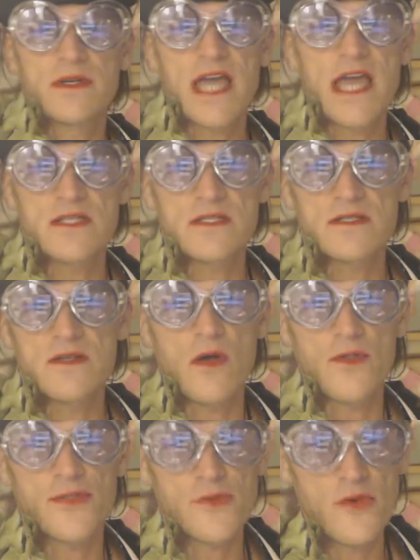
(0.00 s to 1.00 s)
can't
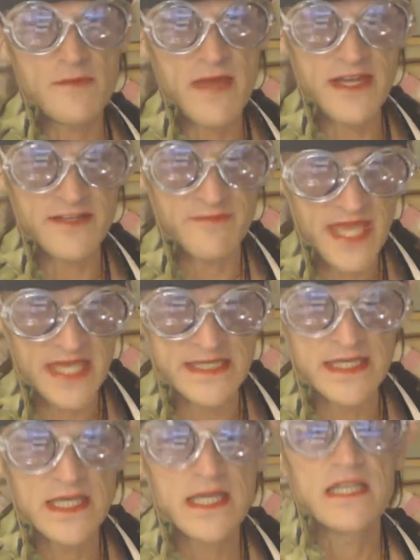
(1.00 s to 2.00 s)
not throw them out of
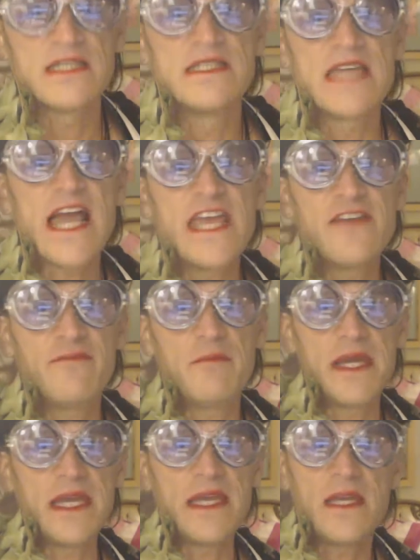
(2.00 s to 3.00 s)
bed, gave
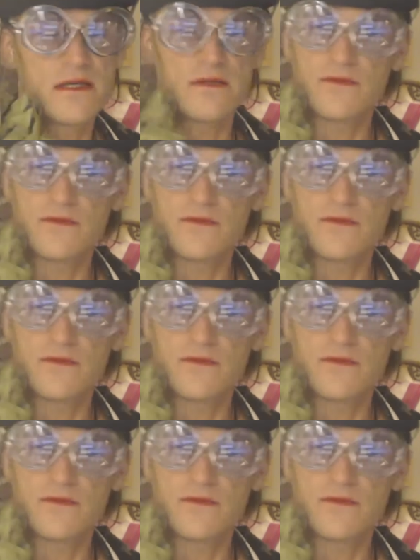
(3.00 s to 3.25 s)
me